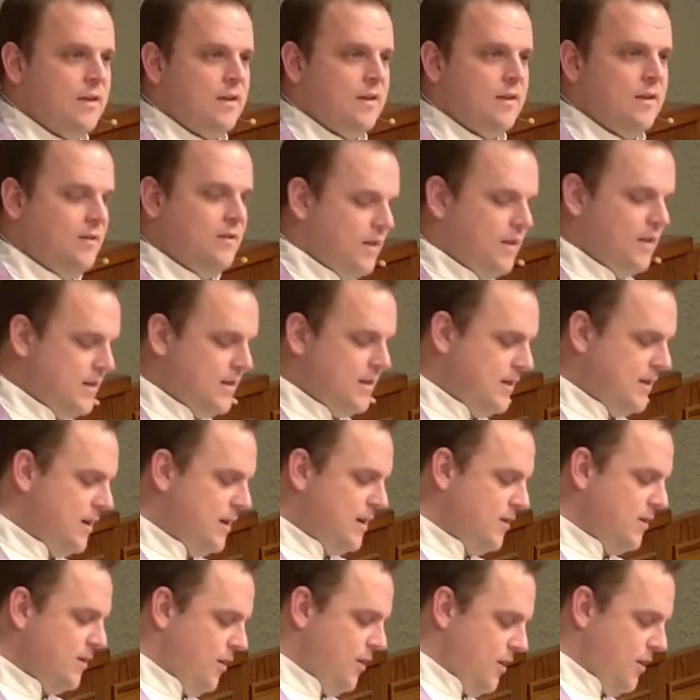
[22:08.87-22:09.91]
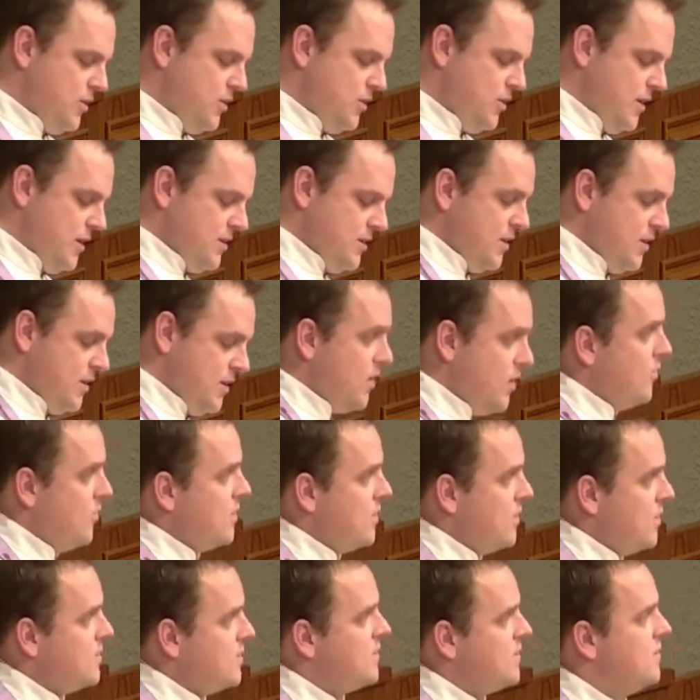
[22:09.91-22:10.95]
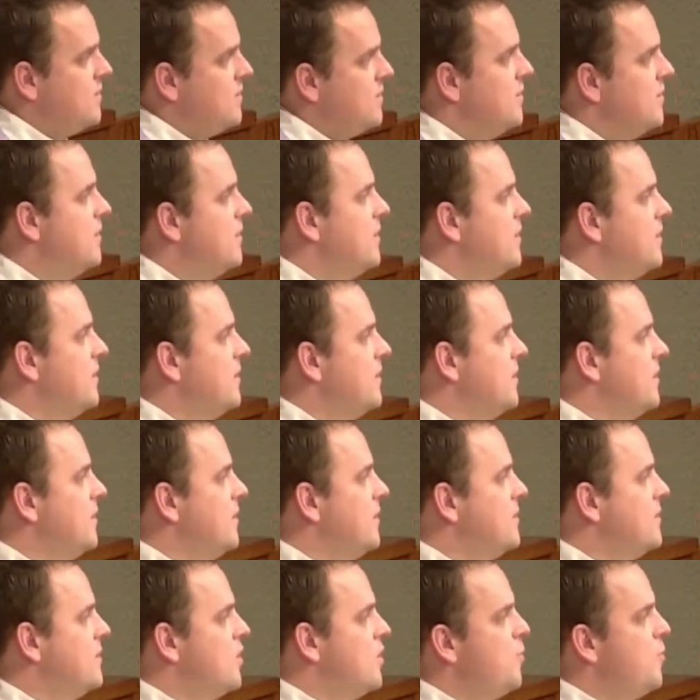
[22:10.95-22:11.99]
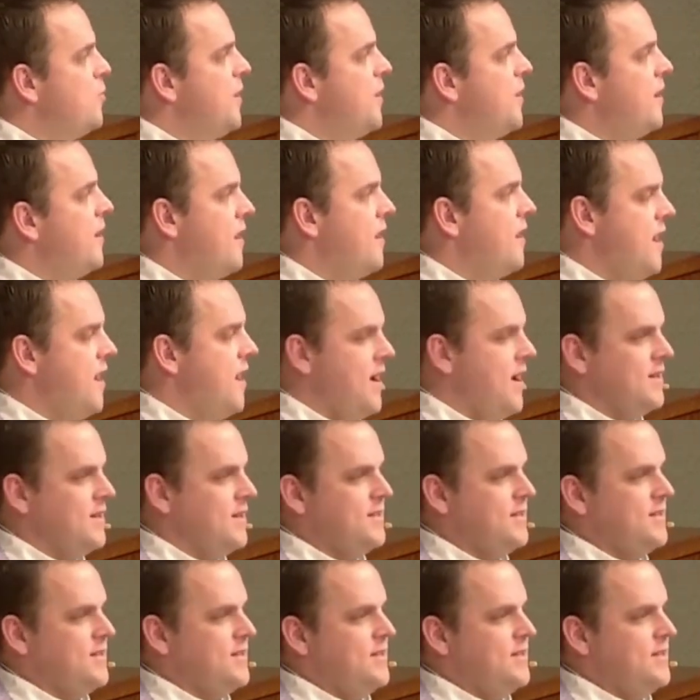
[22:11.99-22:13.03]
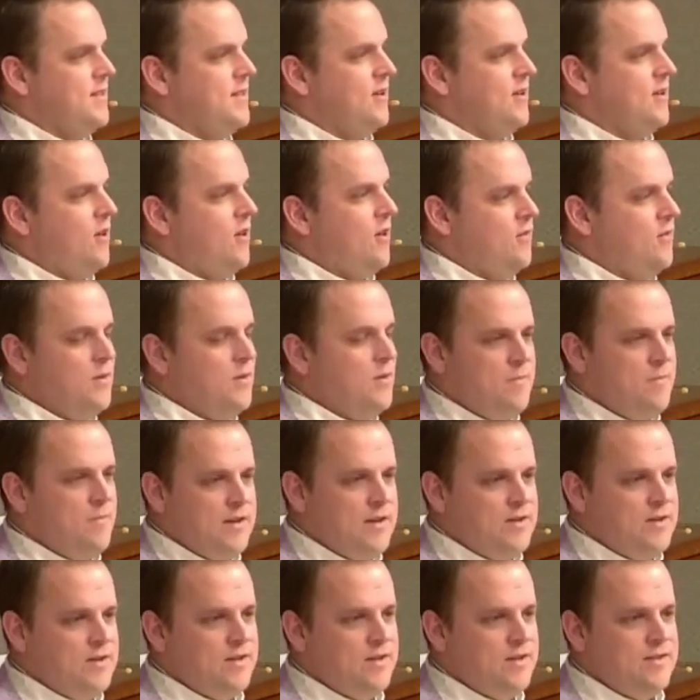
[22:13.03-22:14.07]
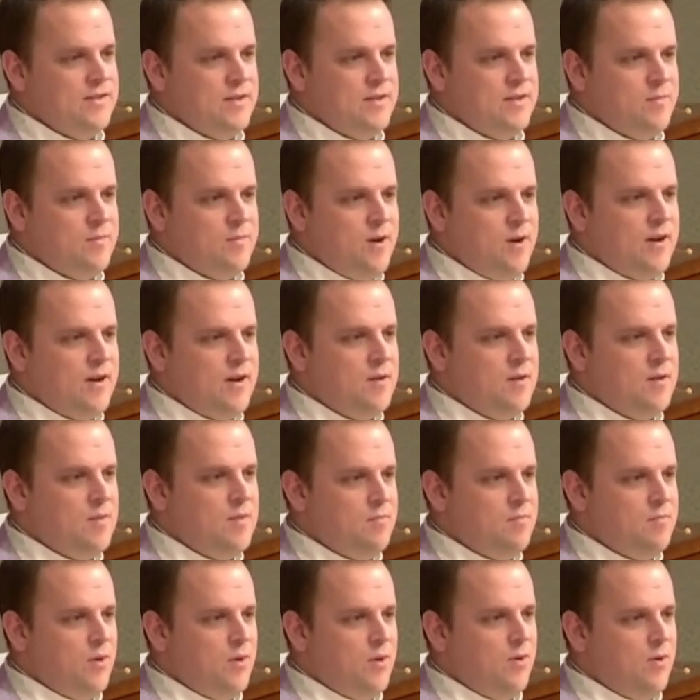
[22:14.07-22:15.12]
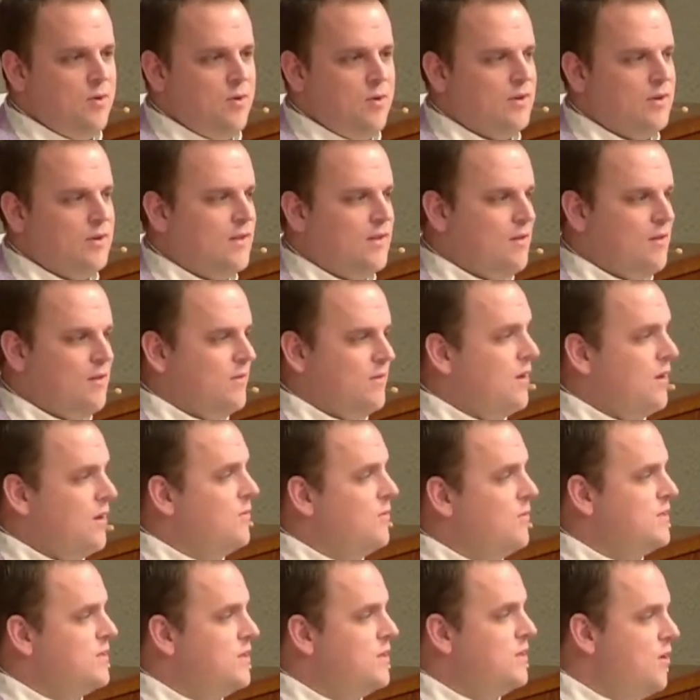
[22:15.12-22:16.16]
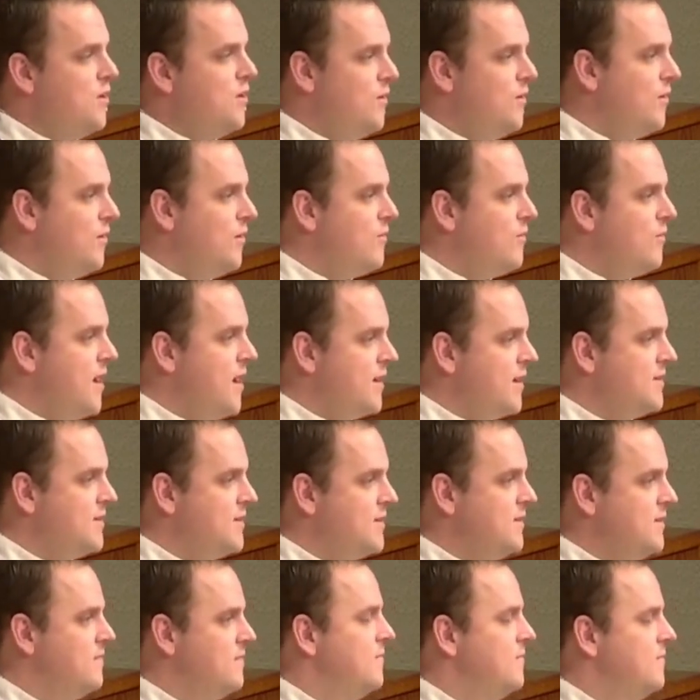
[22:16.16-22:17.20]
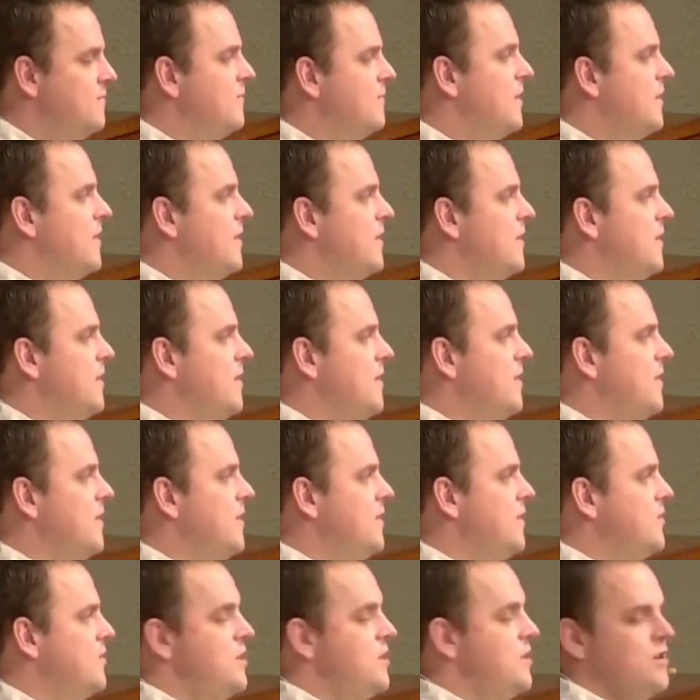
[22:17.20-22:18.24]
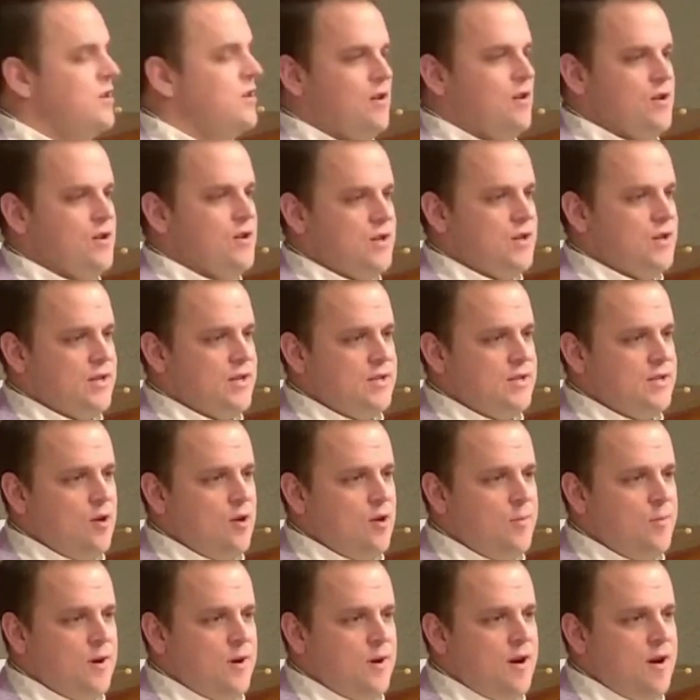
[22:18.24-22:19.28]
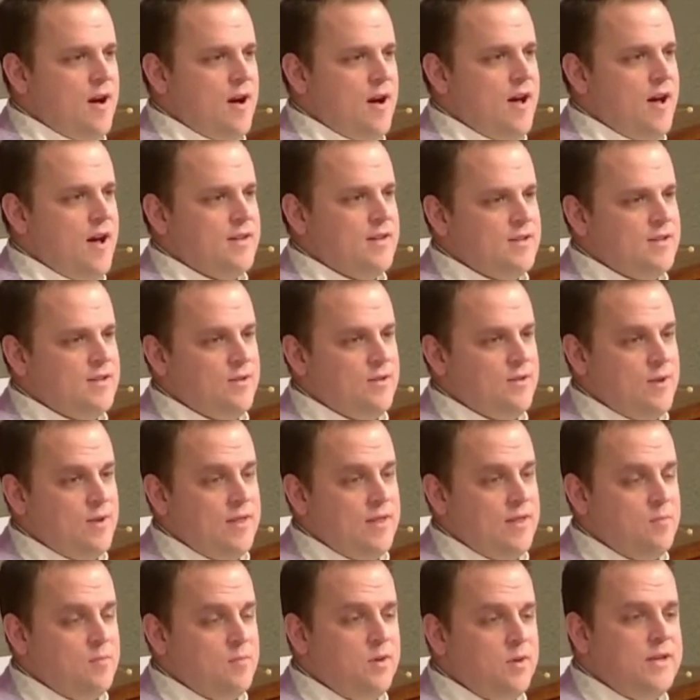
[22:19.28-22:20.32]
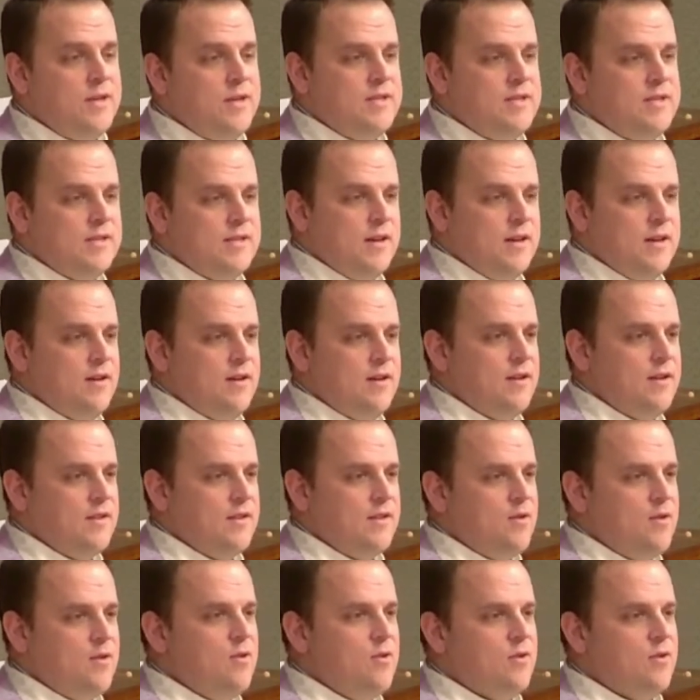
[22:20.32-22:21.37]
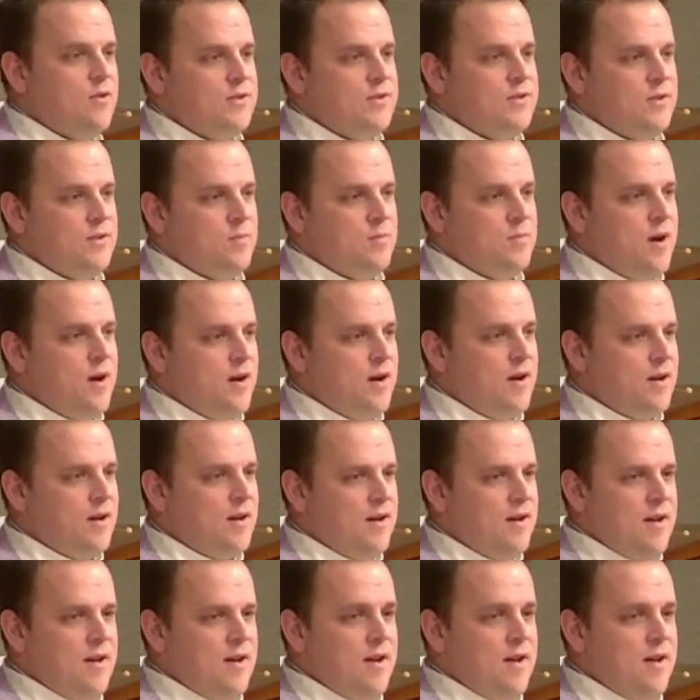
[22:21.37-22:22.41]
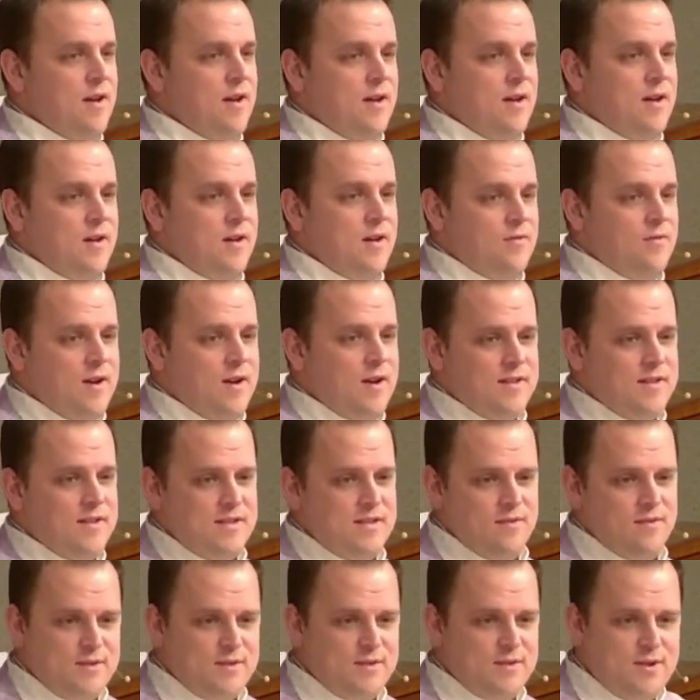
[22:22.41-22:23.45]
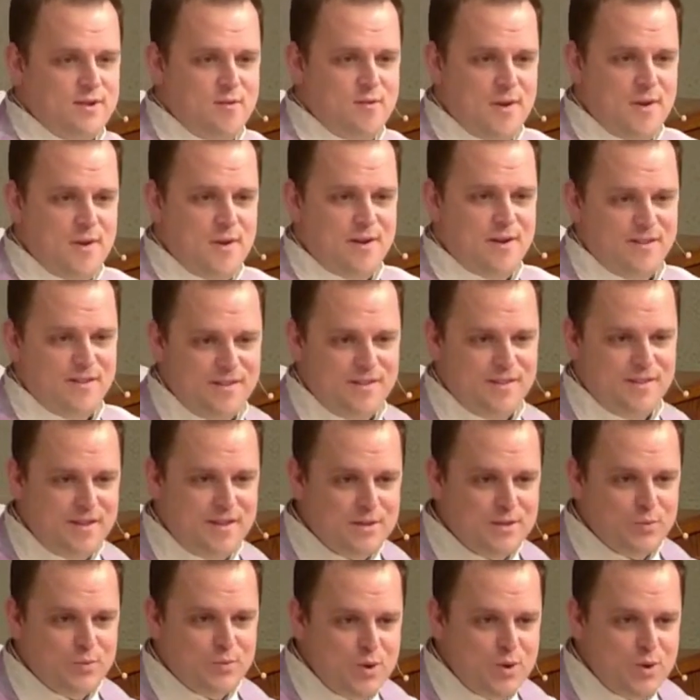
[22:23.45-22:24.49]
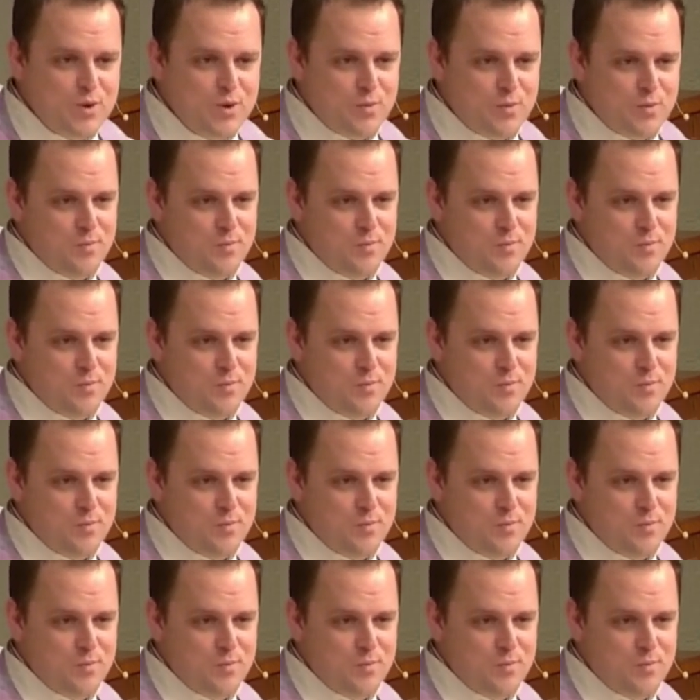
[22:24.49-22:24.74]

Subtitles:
Lindsay encouraged us to notice, to open our eyes to see that all of the benches in the park had been pulled and that there was nowhere to rest. She encouraged us to open our eyes to the way that police lingered at the corners of the park. Friends, it was no bigger than this room.